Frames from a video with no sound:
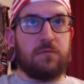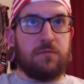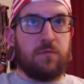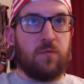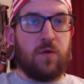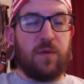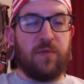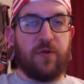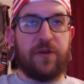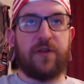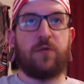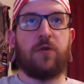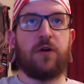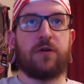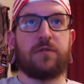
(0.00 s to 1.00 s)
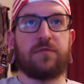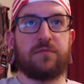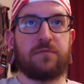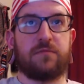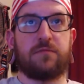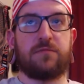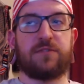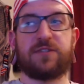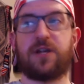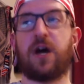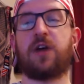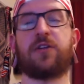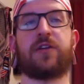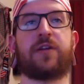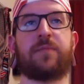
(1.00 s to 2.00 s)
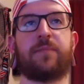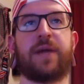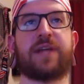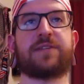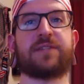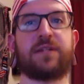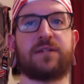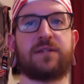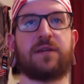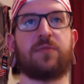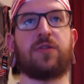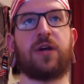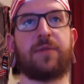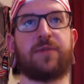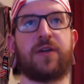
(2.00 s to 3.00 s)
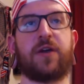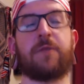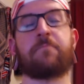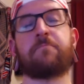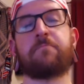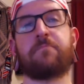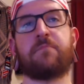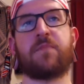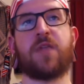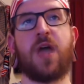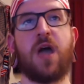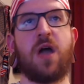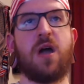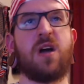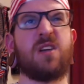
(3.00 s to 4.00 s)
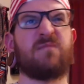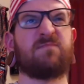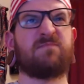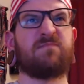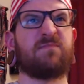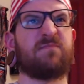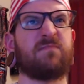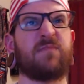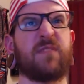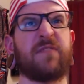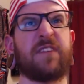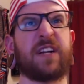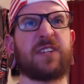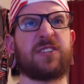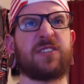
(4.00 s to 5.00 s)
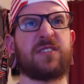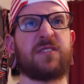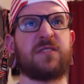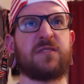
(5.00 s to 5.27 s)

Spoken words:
What more do you want? Solid, basic double IPA. Perfection.